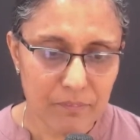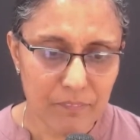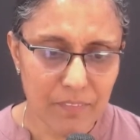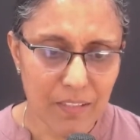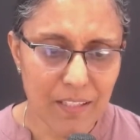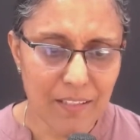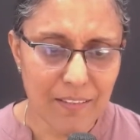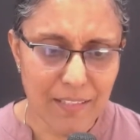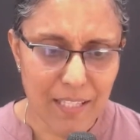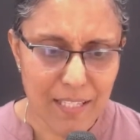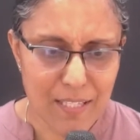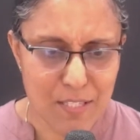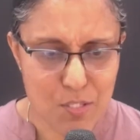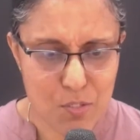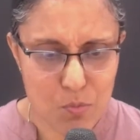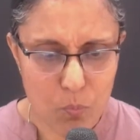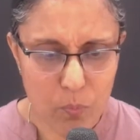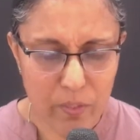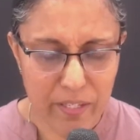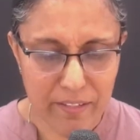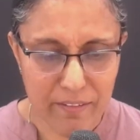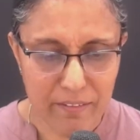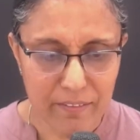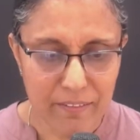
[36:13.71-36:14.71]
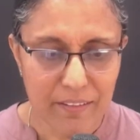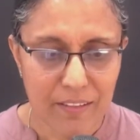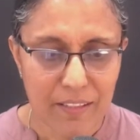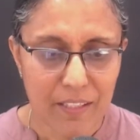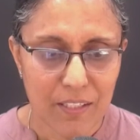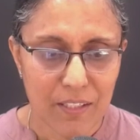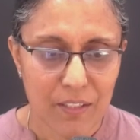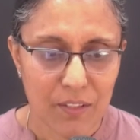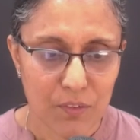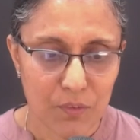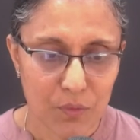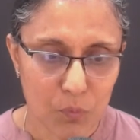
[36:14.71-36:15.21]
and that's when
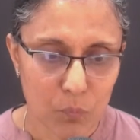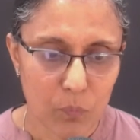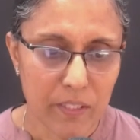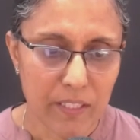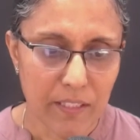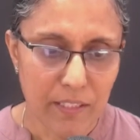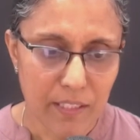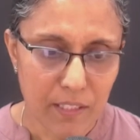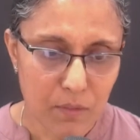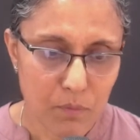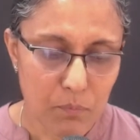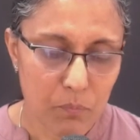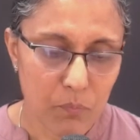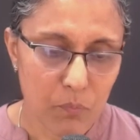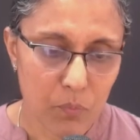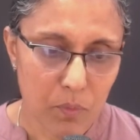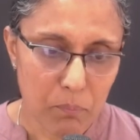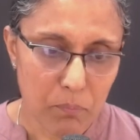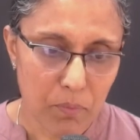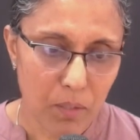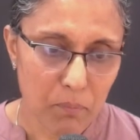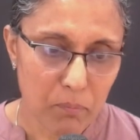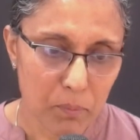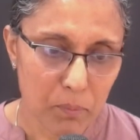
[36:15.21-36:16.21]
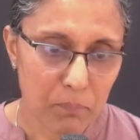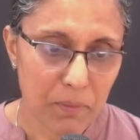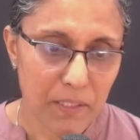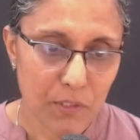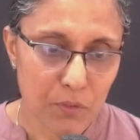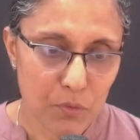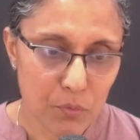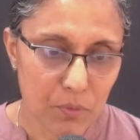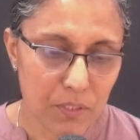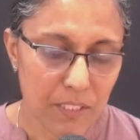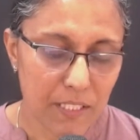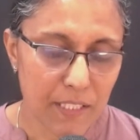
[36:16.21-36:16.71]
you know we need we probably
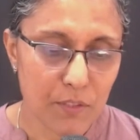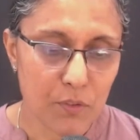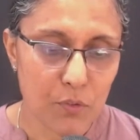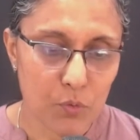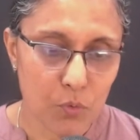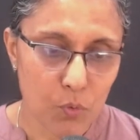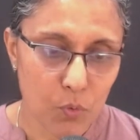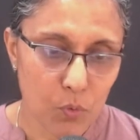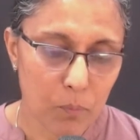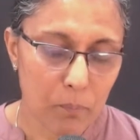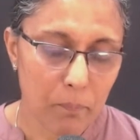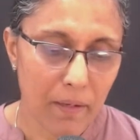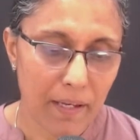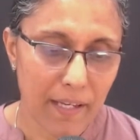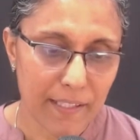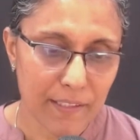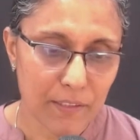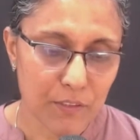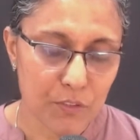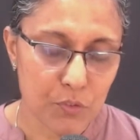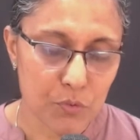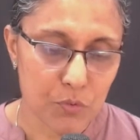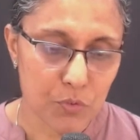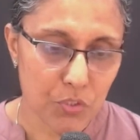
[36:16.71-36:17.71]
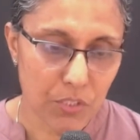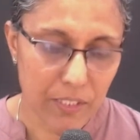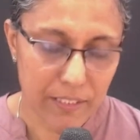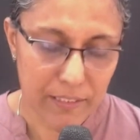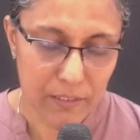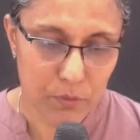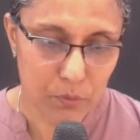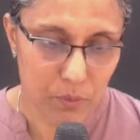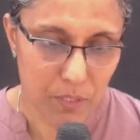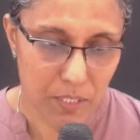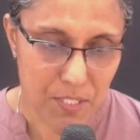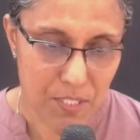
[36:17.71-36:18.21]
do need to go back to
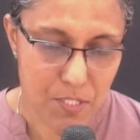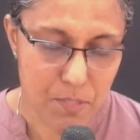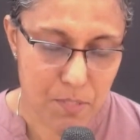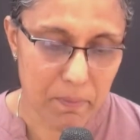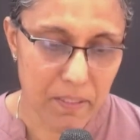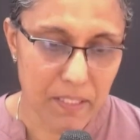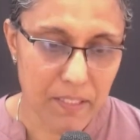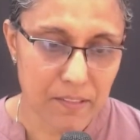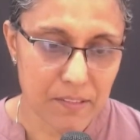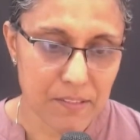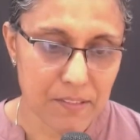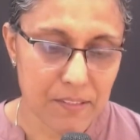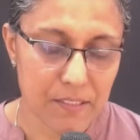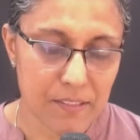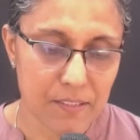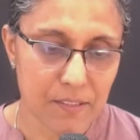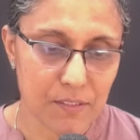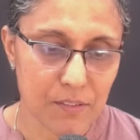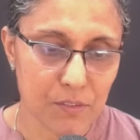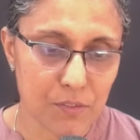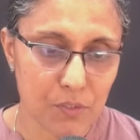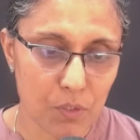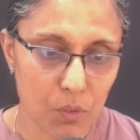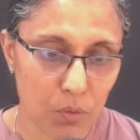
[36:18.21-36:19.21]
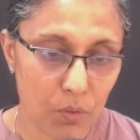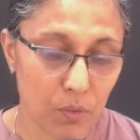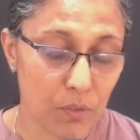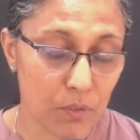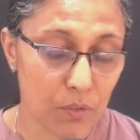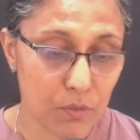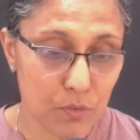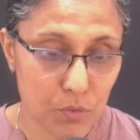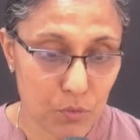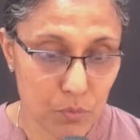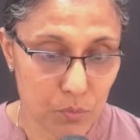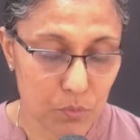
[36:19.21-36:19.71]
childhood experiences or
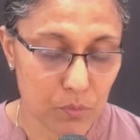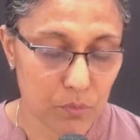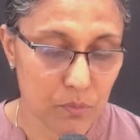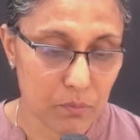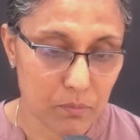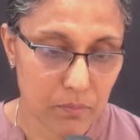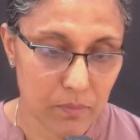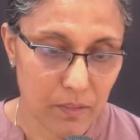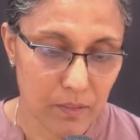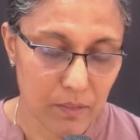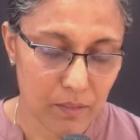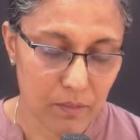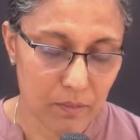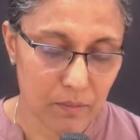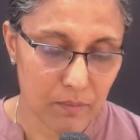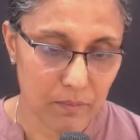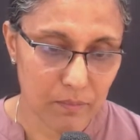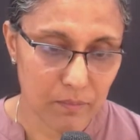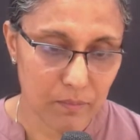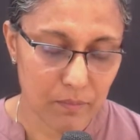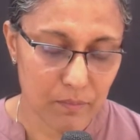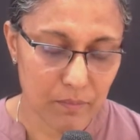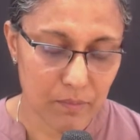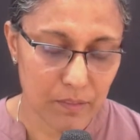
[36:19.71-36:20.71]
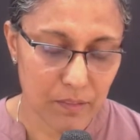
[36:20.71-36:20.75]
to uh,